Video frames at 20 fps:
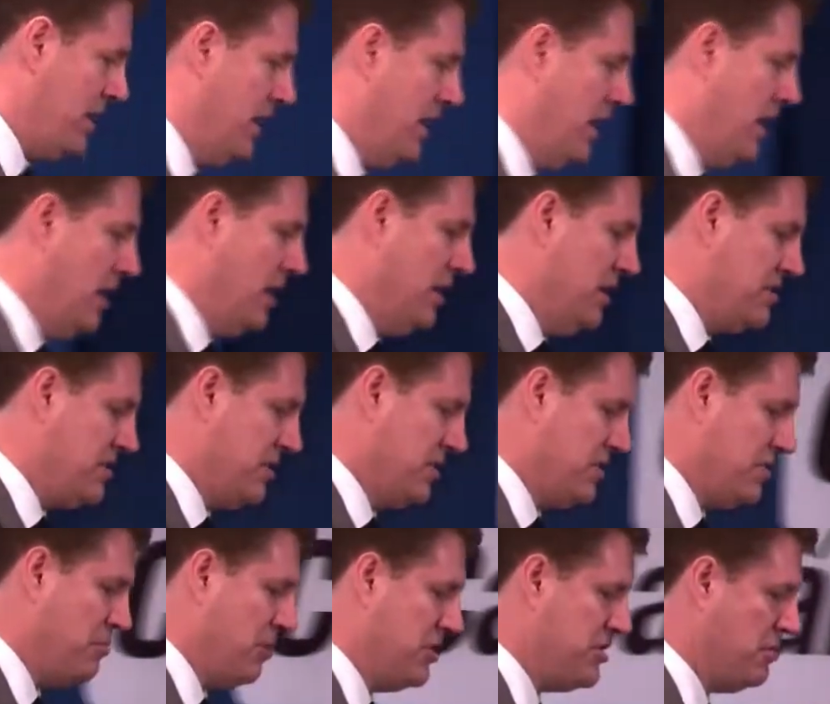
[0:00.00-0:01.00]
it's
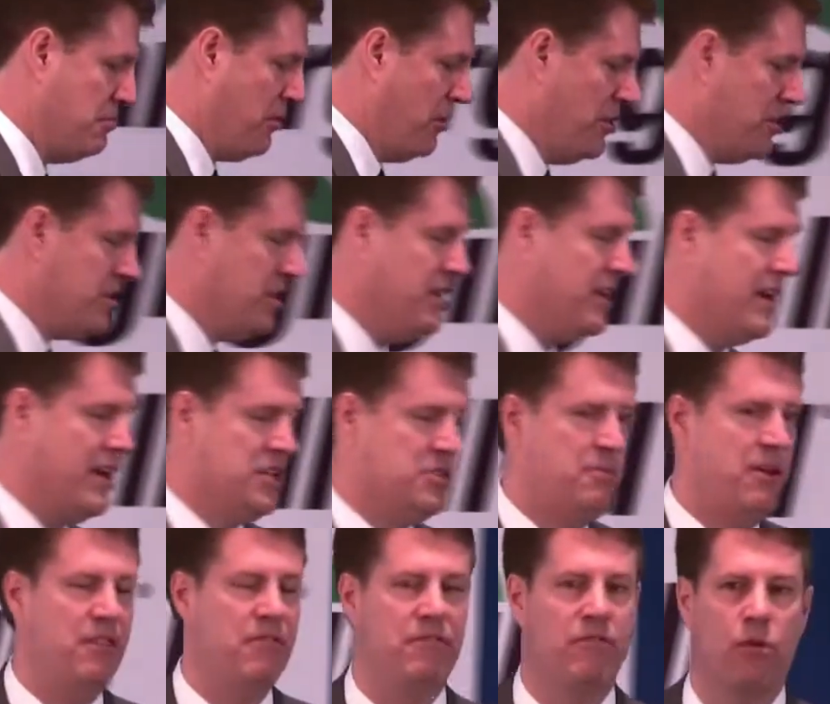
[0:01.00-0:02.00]
a person that I
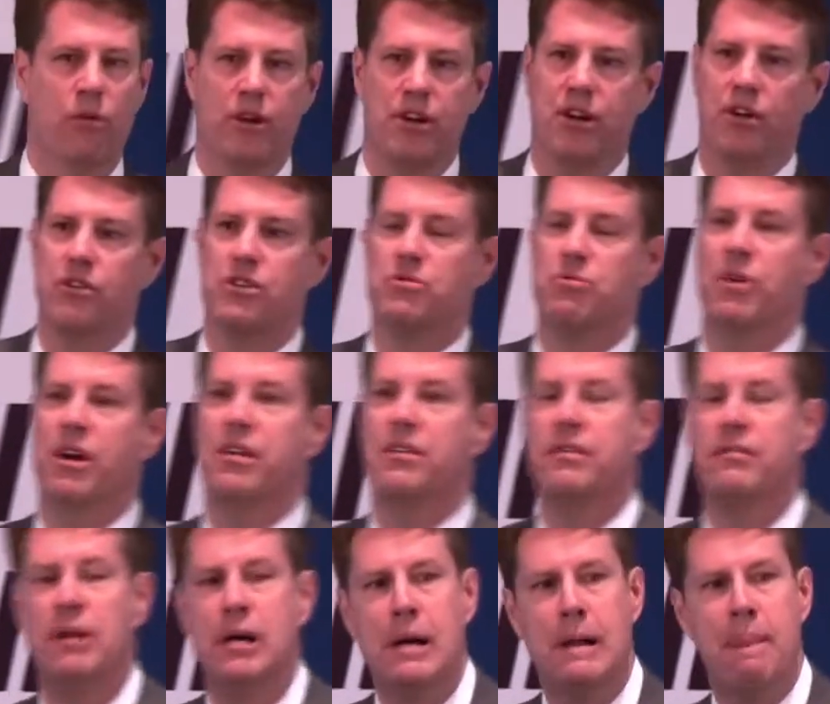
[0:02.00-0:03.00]
spent 4 years
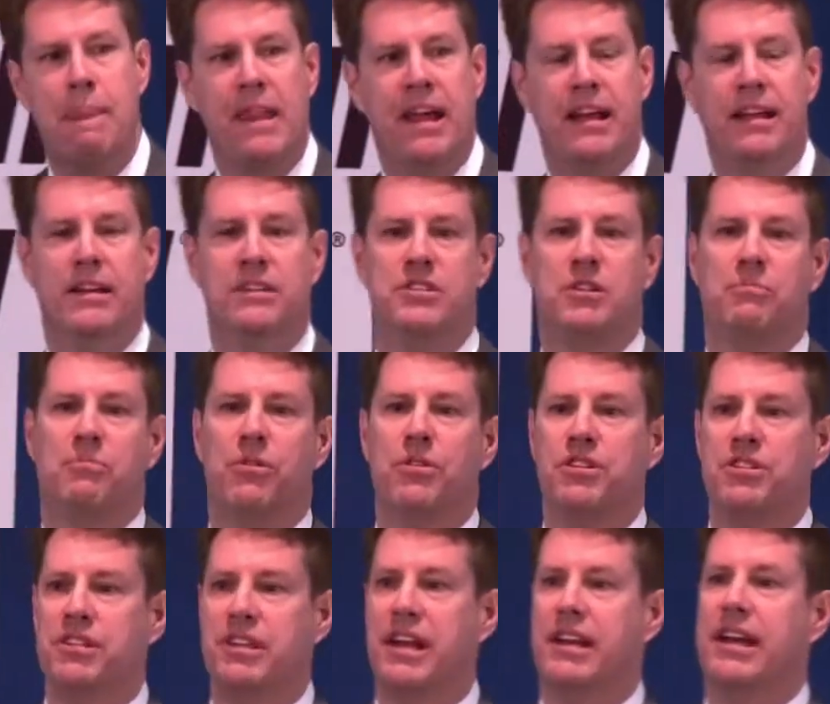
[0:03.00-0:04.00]
with, and it's a
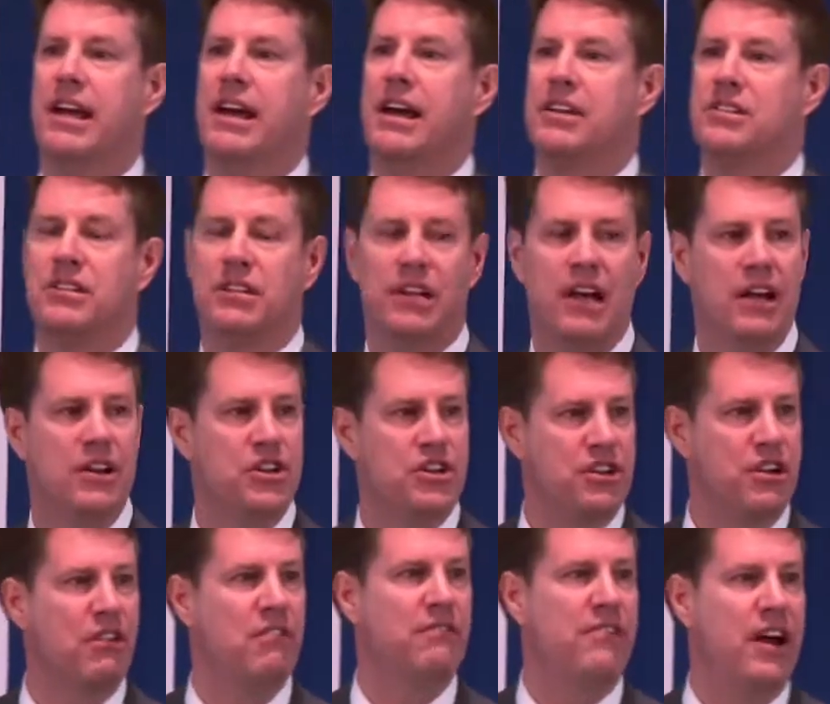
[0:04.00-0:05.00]
person that has a lot of
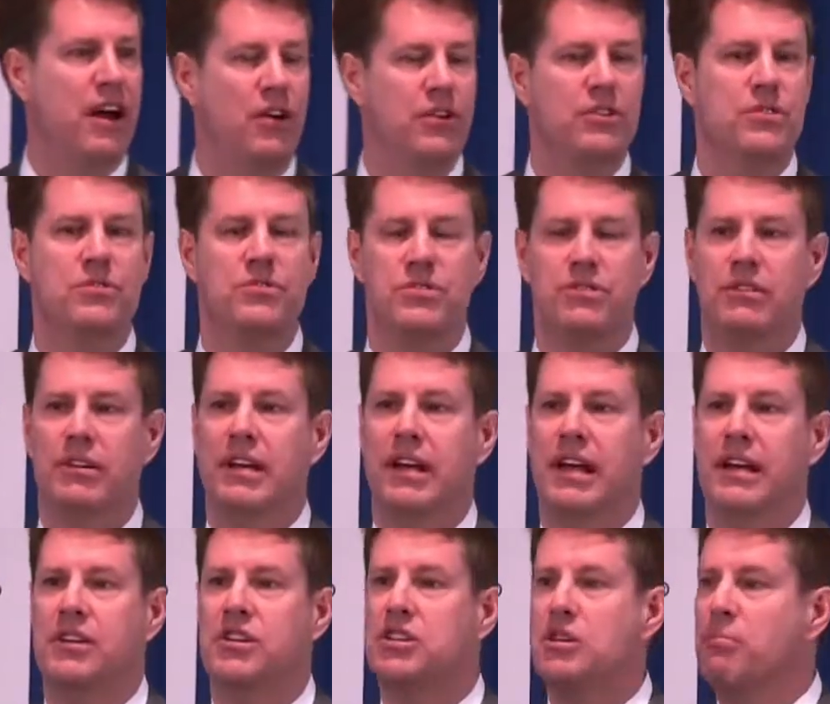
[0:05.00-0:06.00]
shared values,
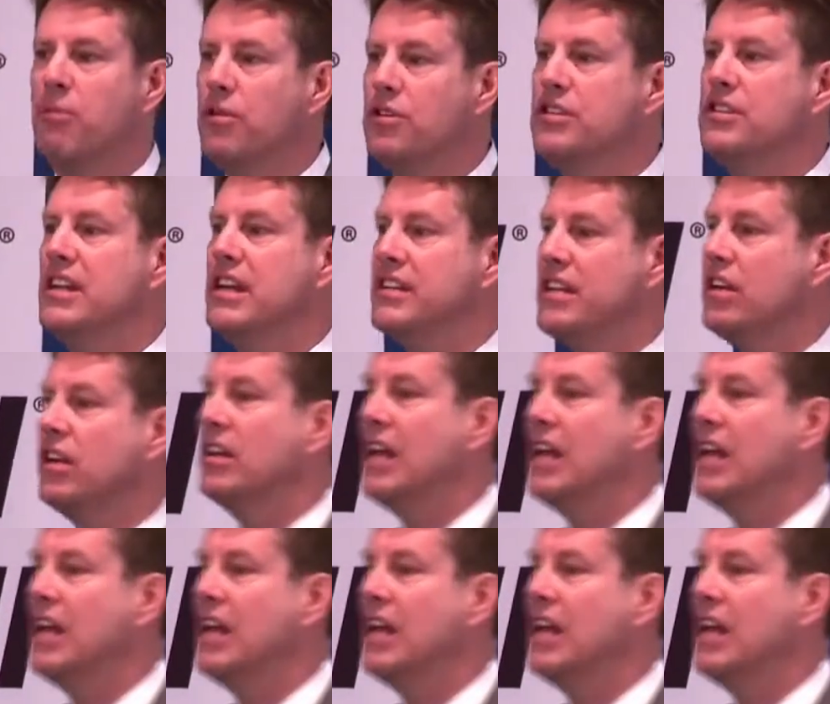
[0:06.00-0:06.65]
and it's a person that did a